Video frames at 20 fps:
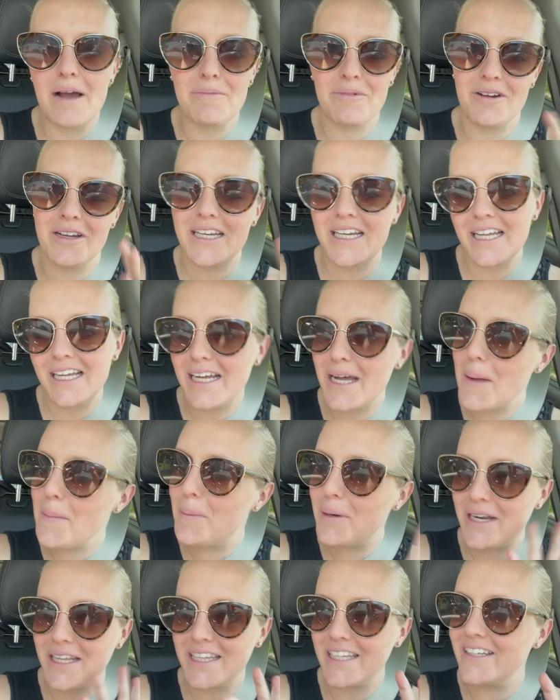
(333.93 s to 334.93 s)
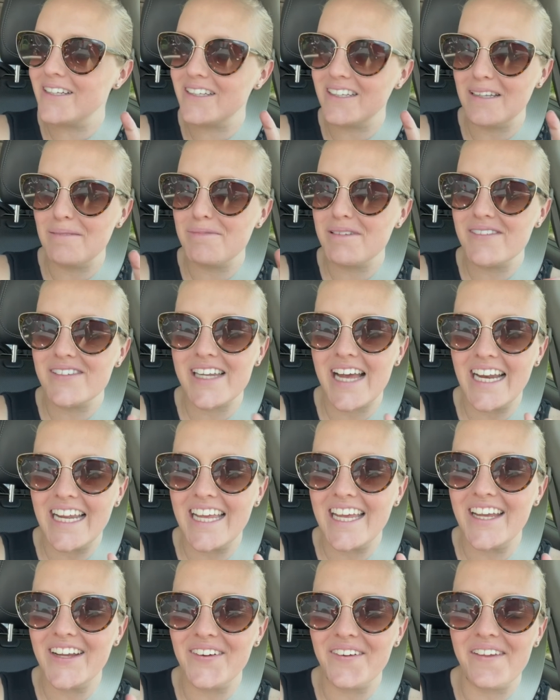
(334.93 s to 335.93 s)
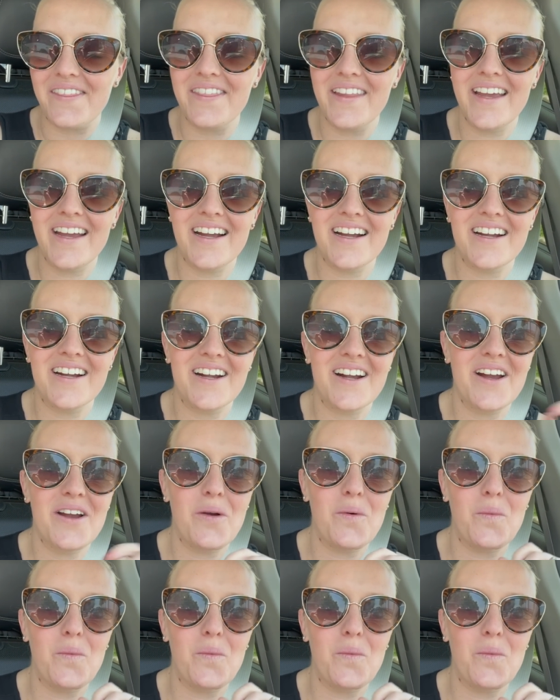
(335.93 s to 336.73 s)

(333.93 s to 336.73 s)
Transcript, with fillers: going to put in little clips of Teddy here and there.